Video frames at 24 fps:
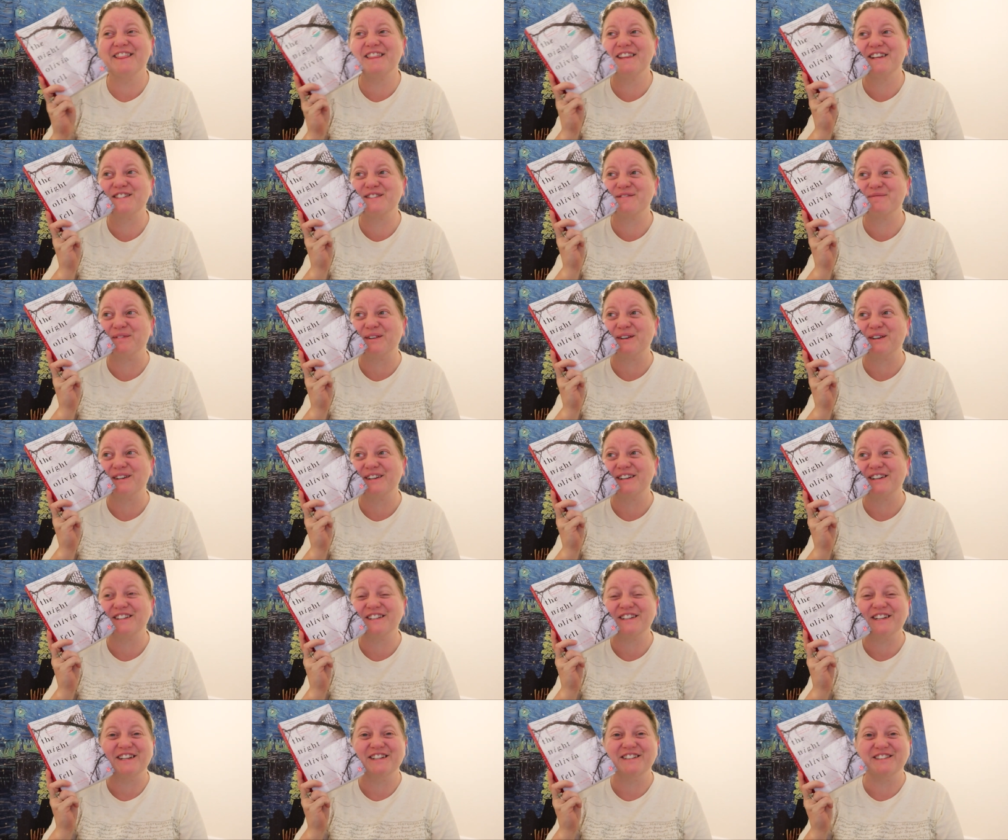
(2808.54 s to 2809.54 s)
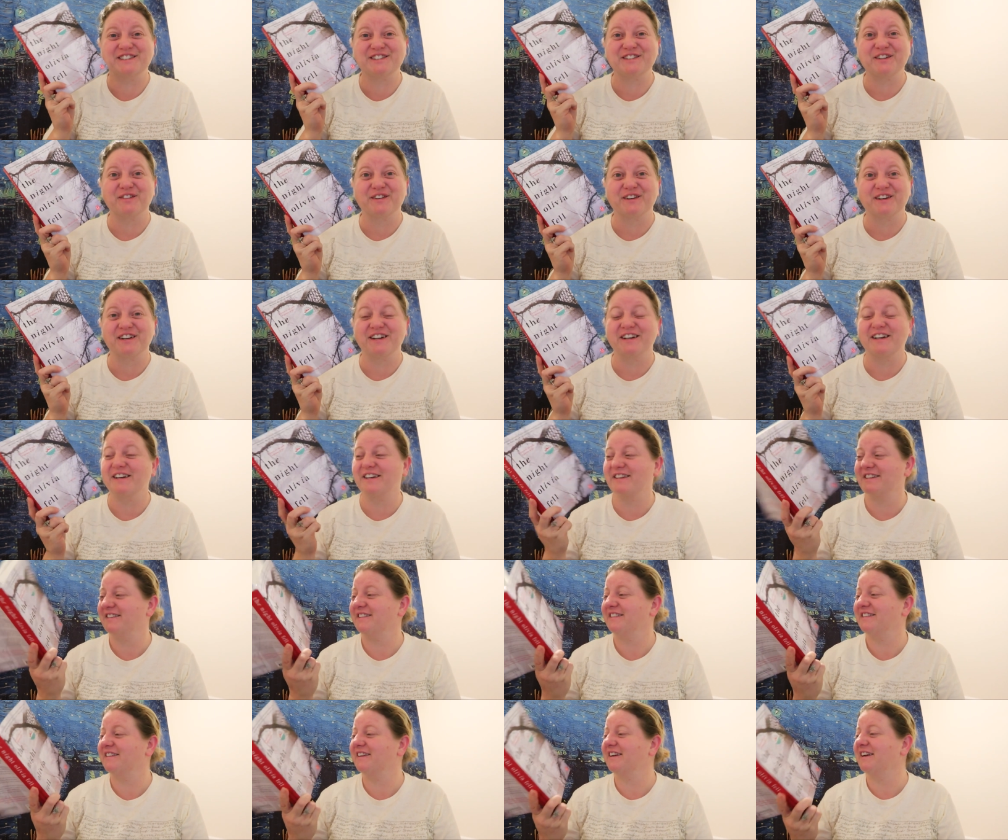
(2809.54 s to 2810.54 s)
This book is so
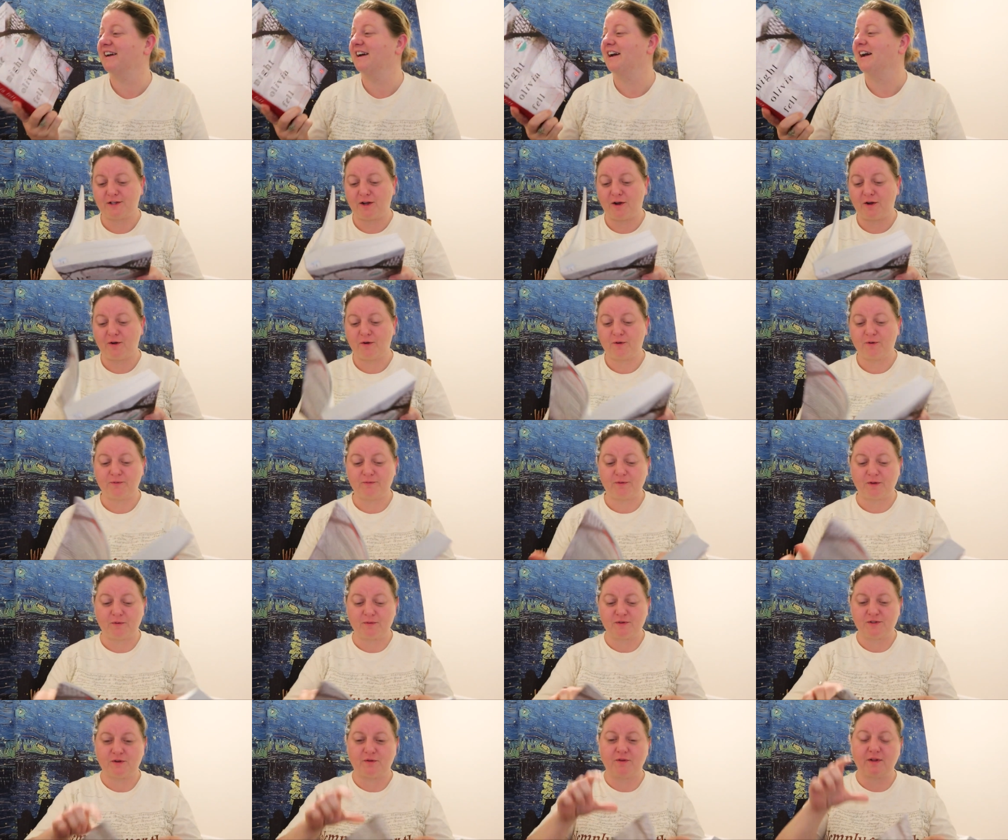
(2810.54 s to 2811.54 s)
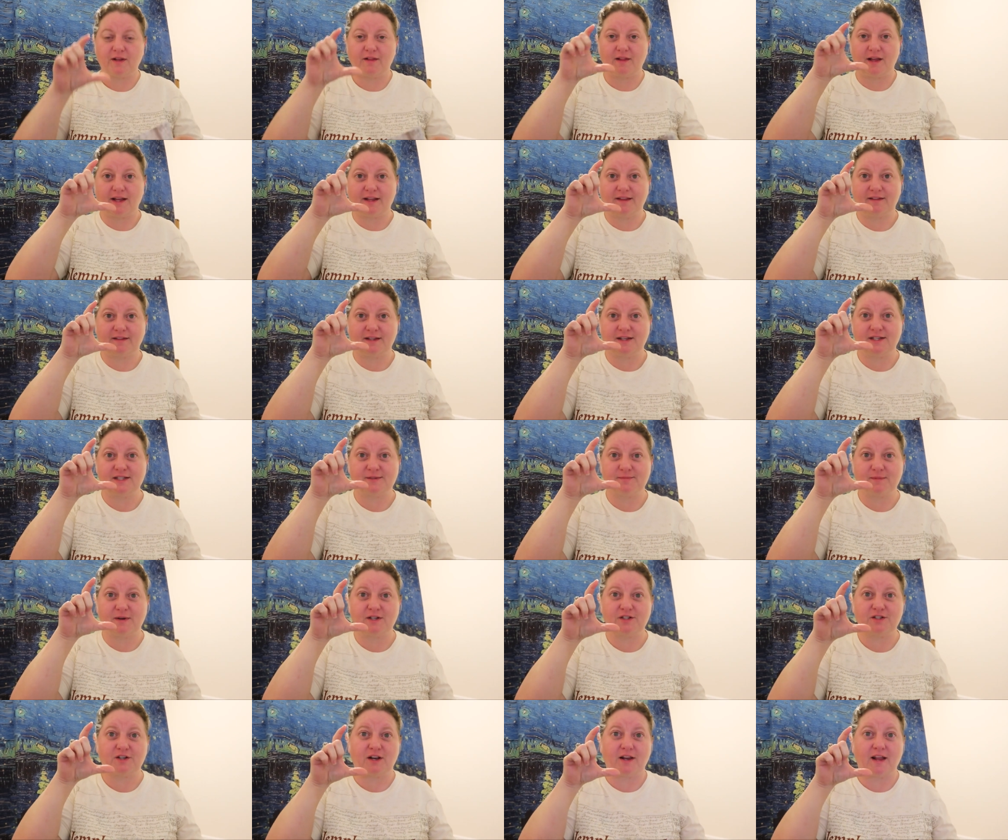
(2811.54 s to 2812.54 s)
good. So there was only like this
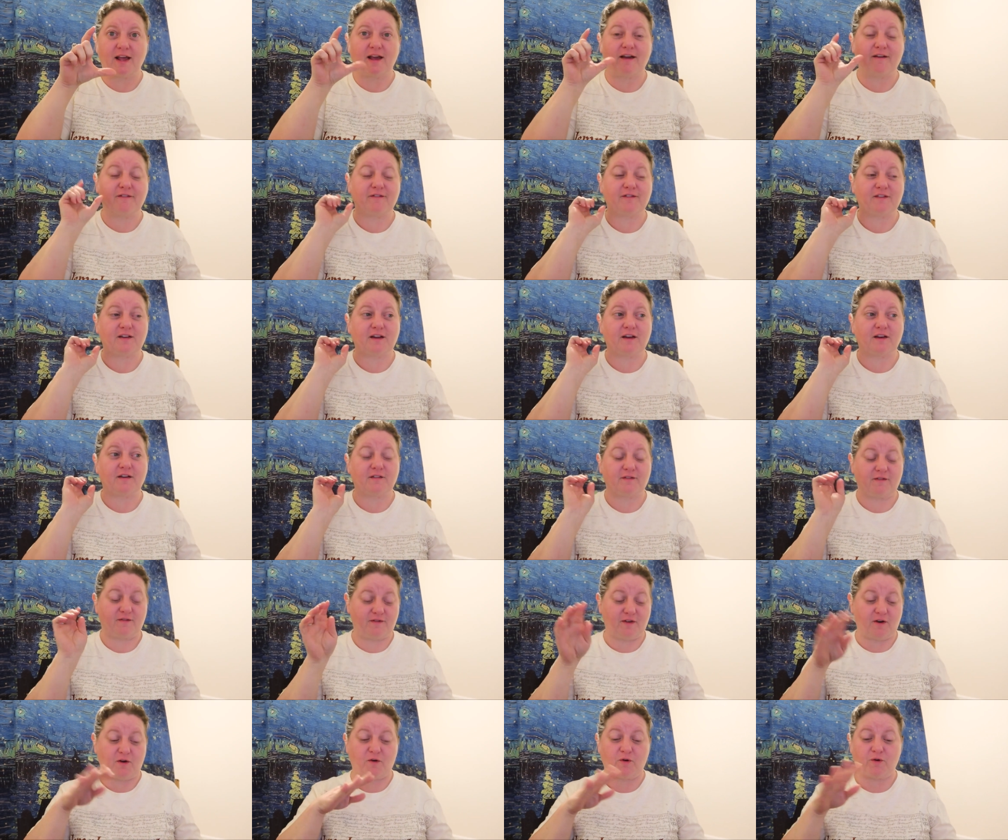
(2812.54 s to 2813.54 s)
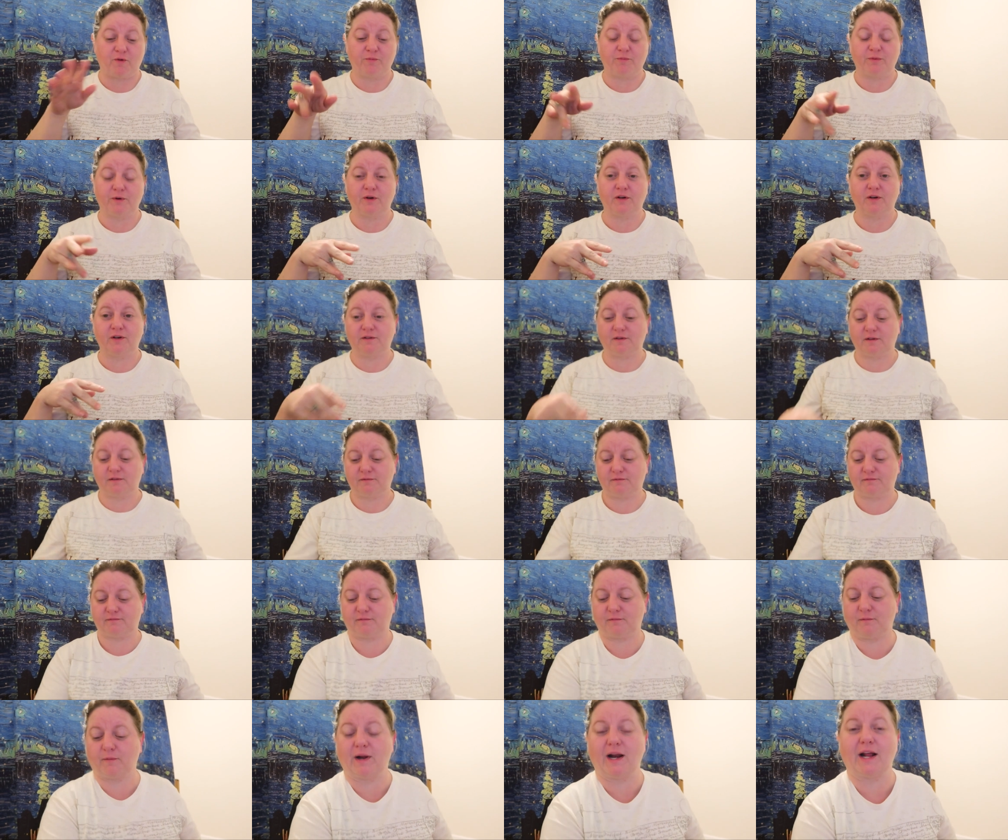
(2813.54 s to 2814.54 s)
much left of the whole book
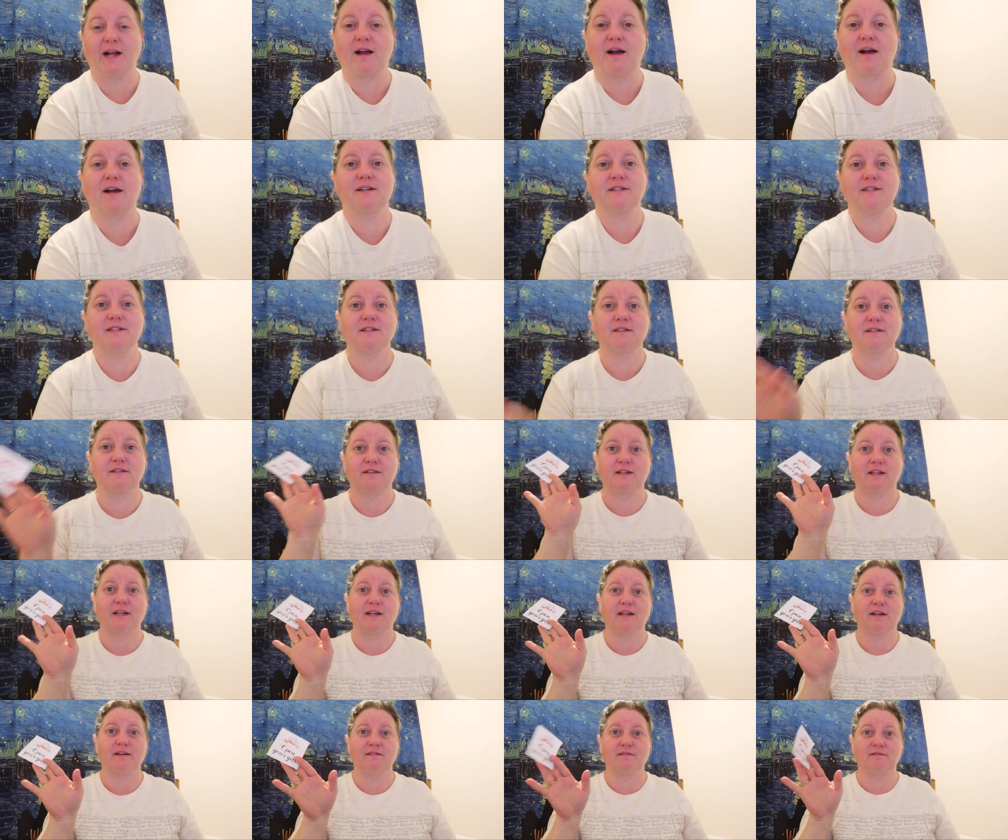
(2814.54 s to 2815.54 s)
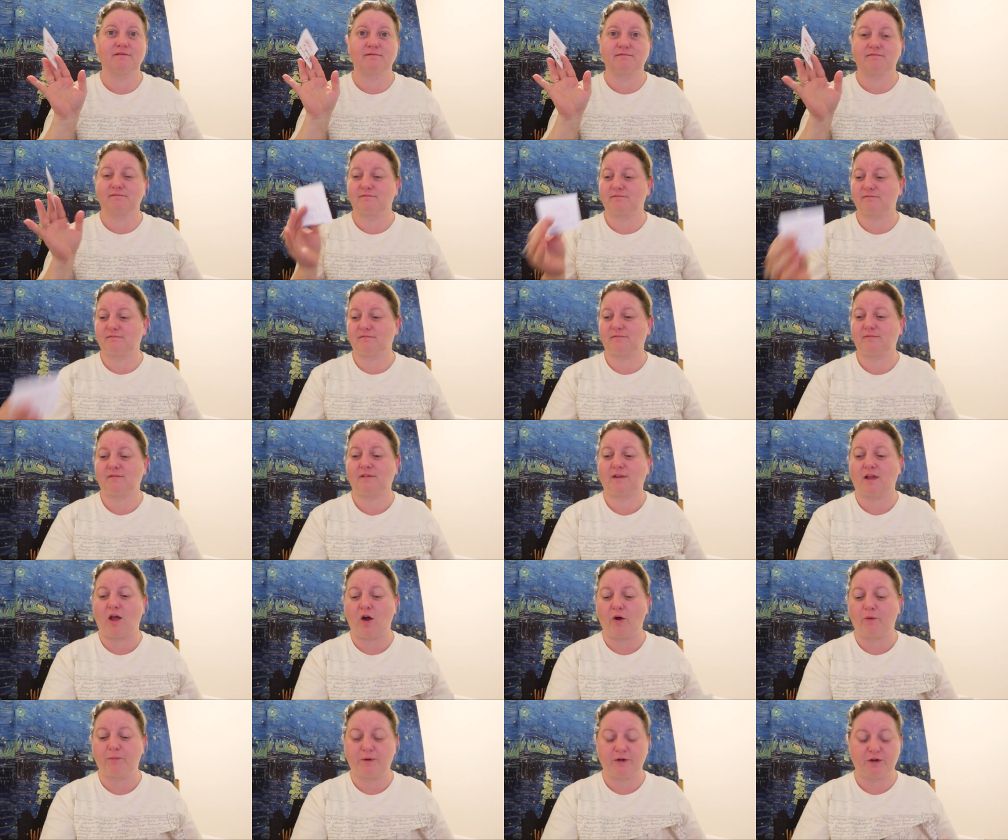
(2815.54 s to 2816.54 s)
when I got to the
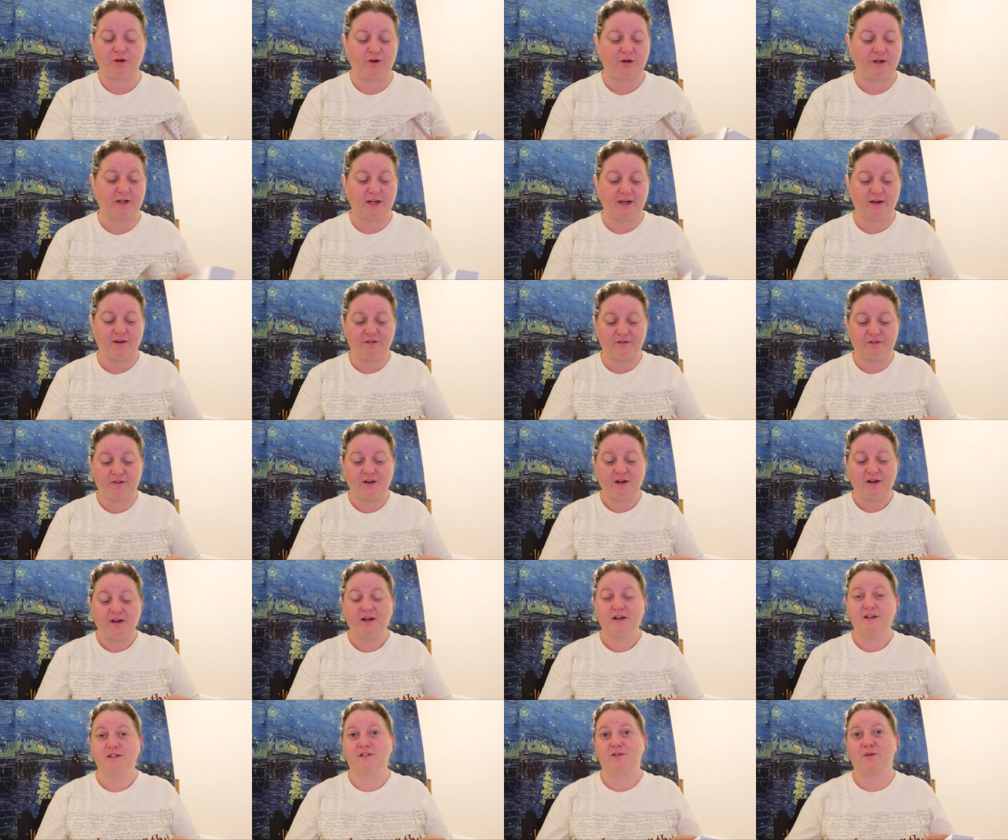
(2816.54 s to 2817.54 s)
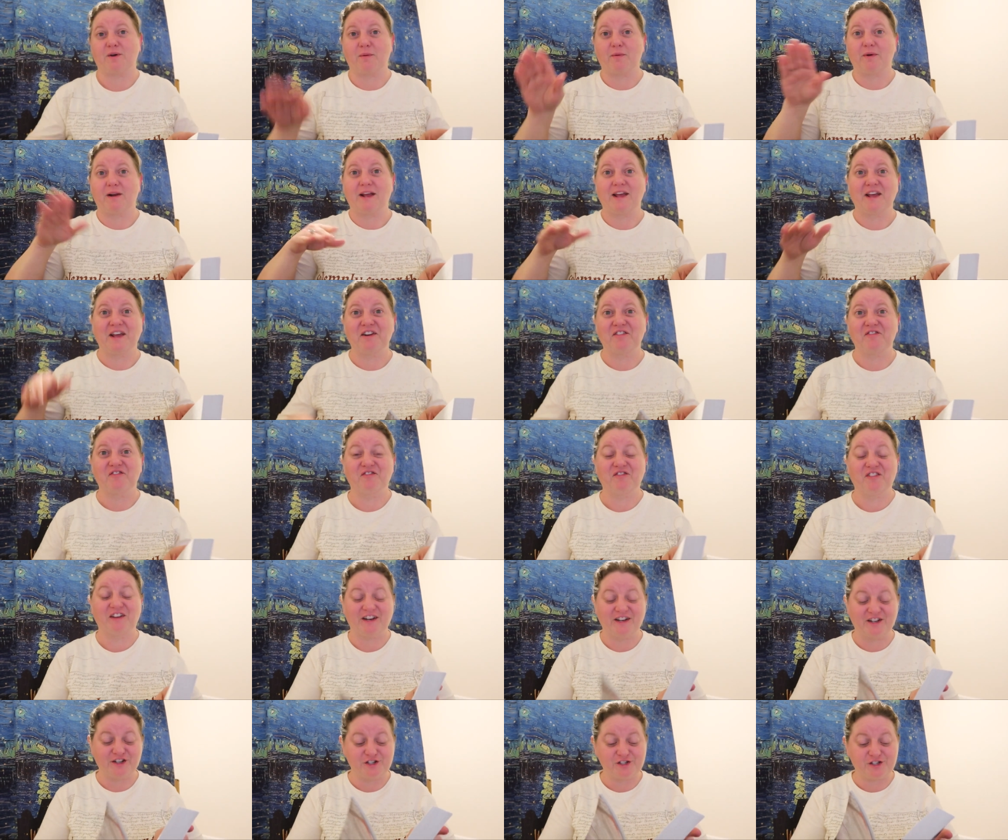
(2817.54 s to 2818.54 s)
open your gift. So I went ahead and
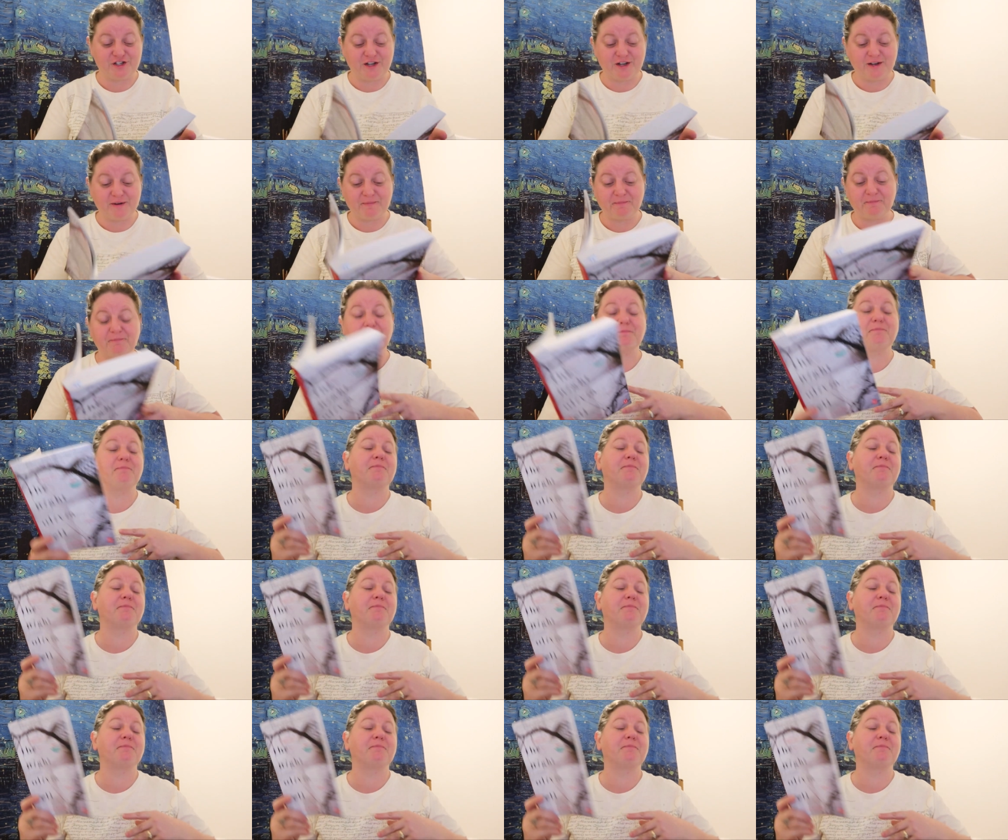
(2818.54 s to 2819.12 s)
finished it.